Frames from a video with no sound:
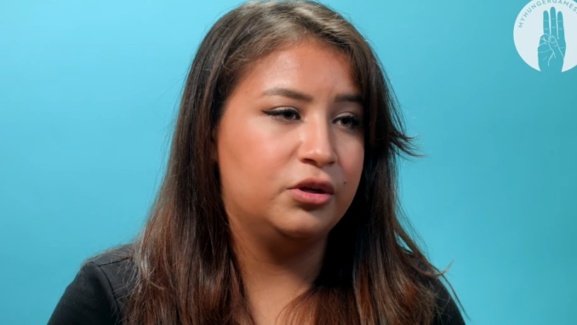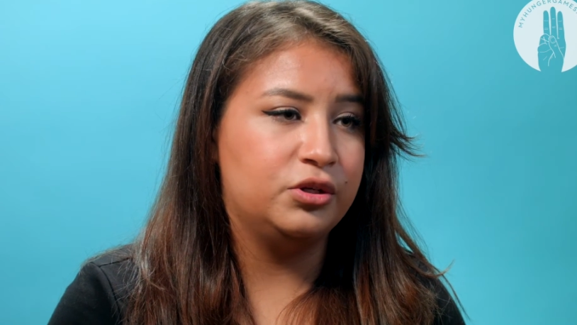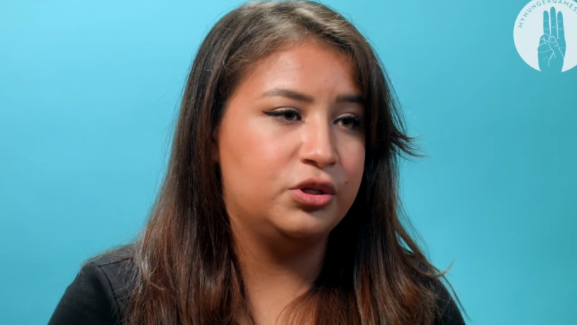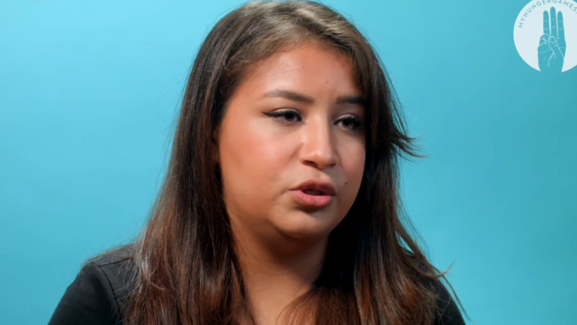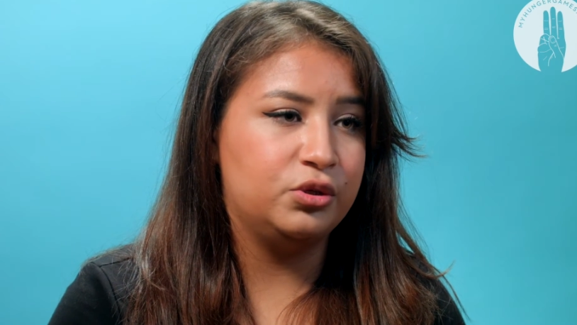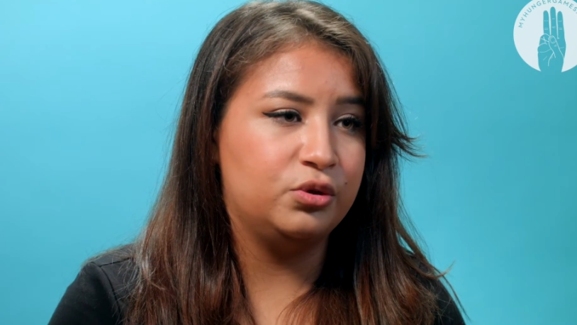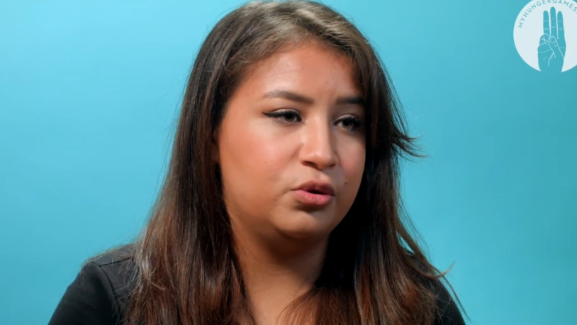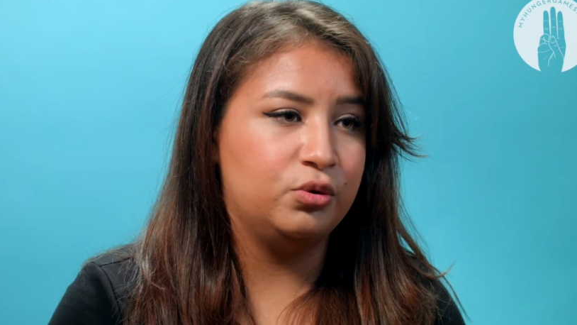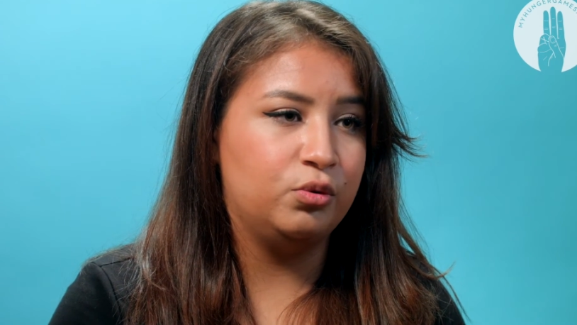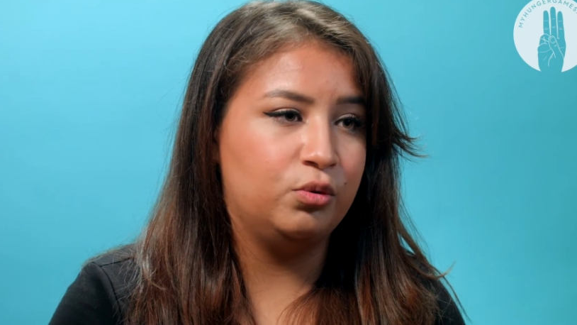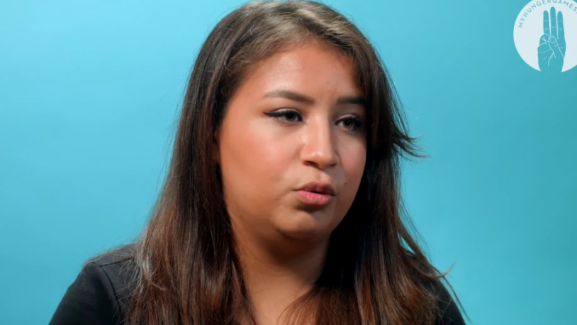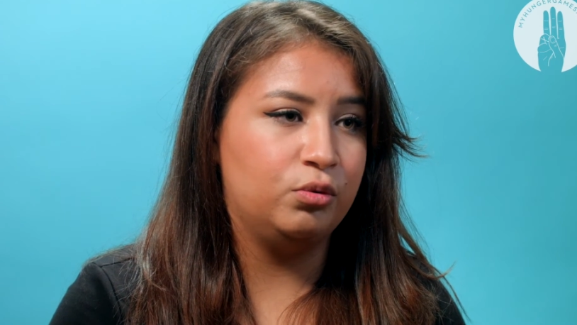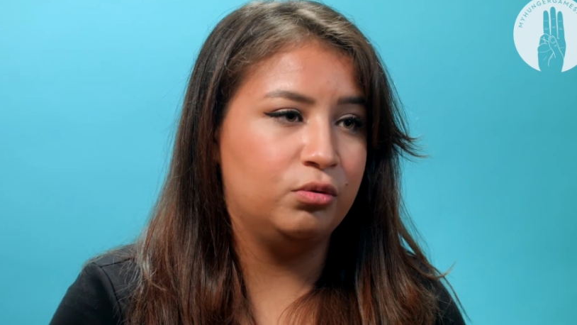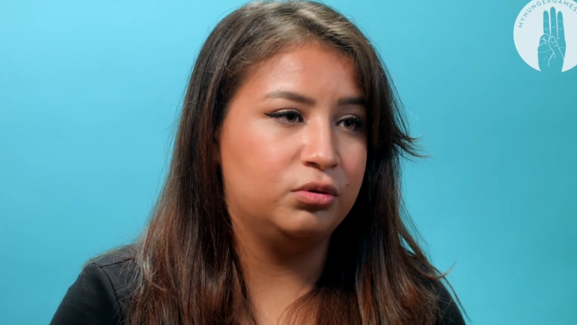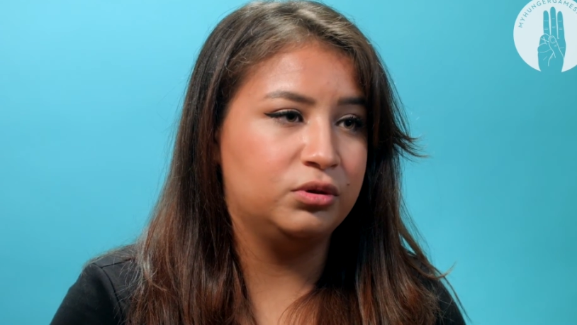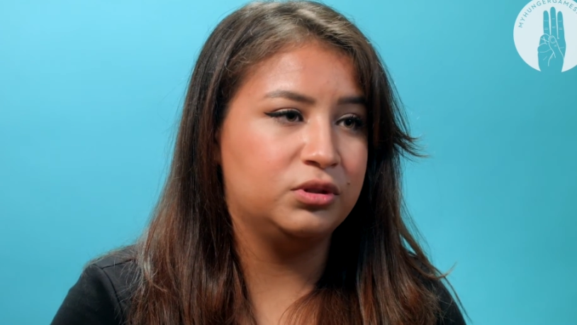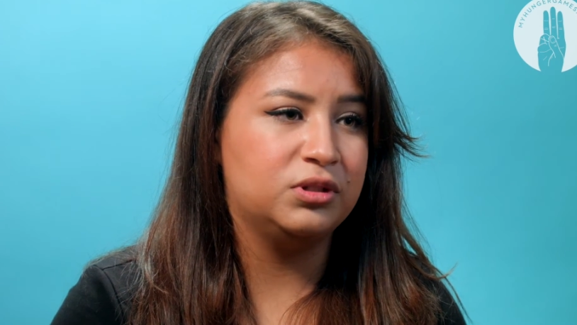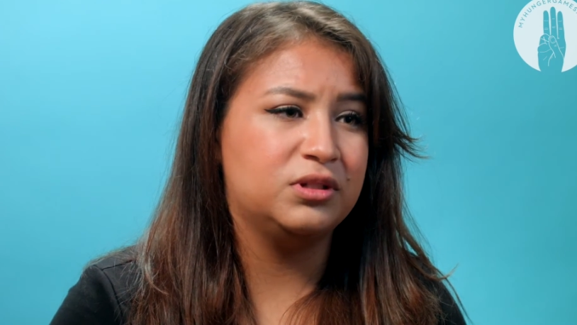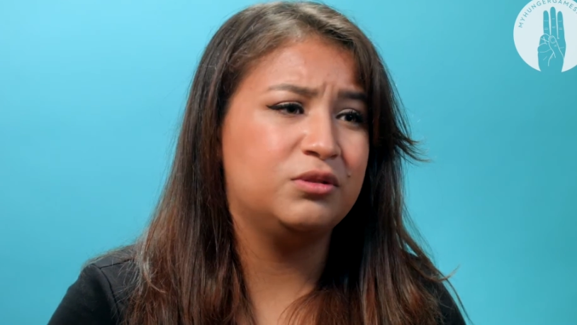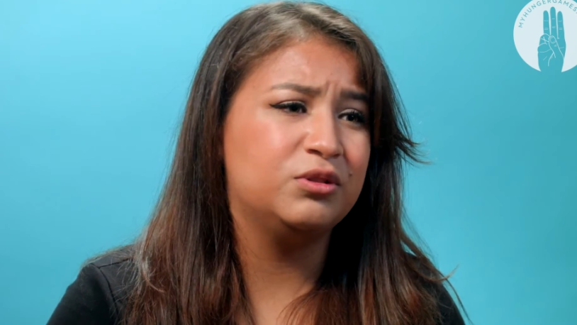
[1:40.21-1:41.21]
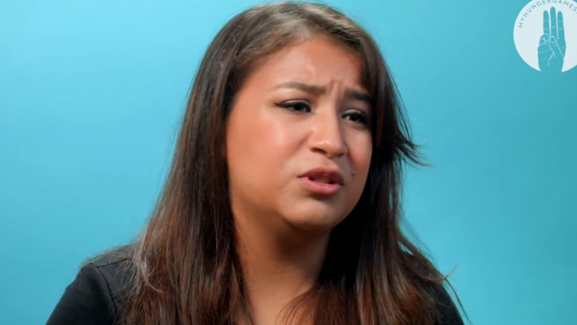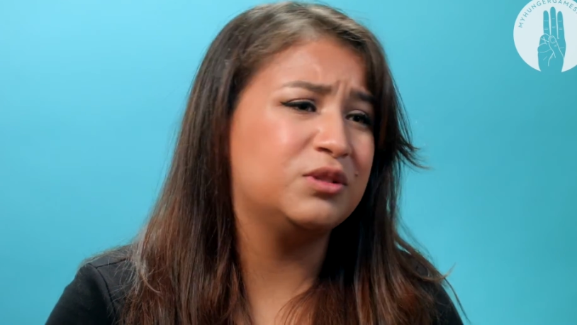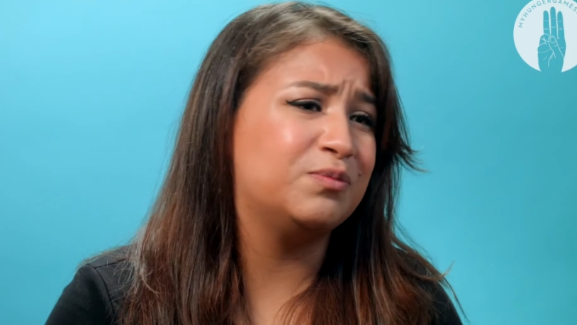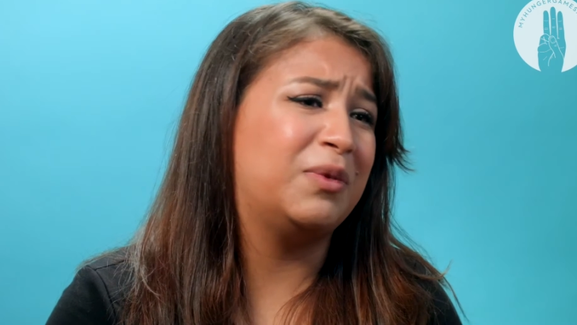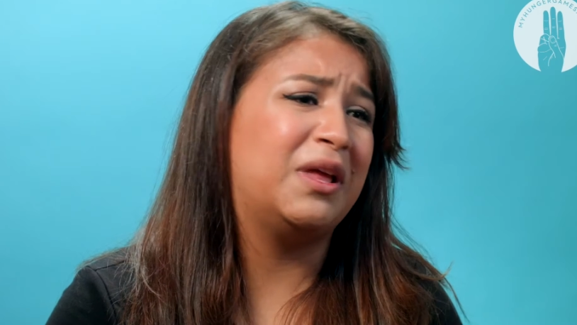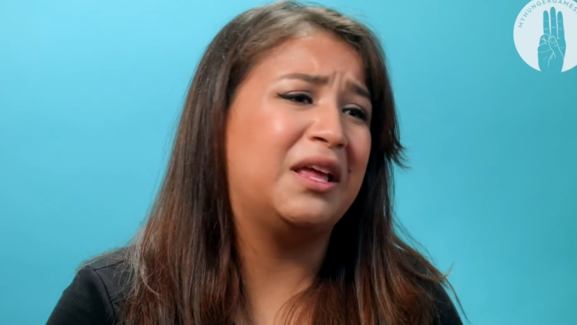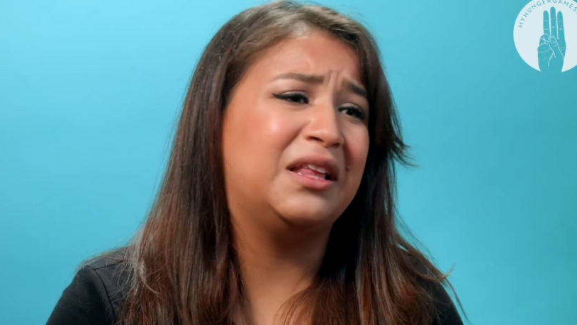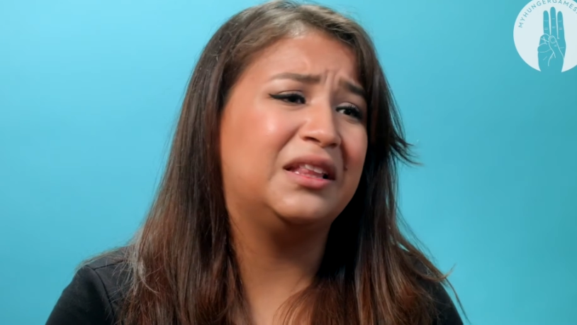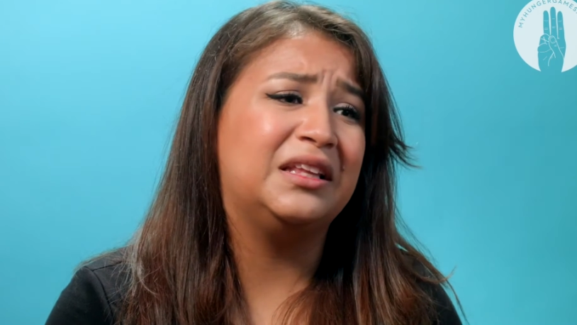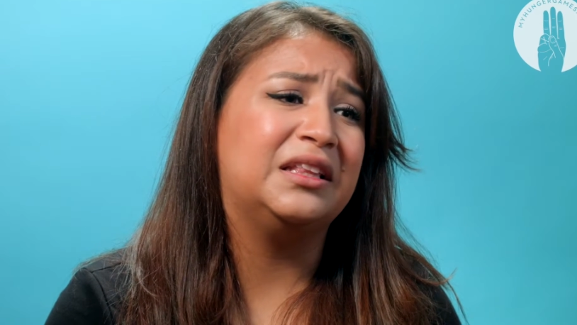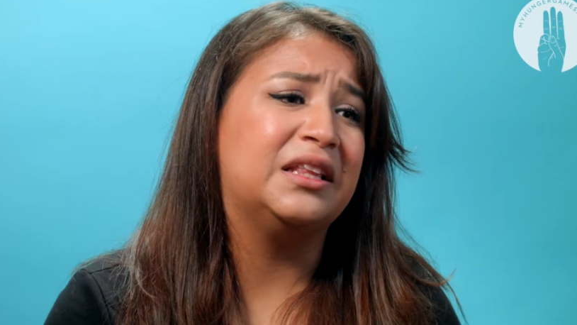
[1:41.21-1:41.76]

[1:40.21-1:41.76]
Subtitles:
to just plainly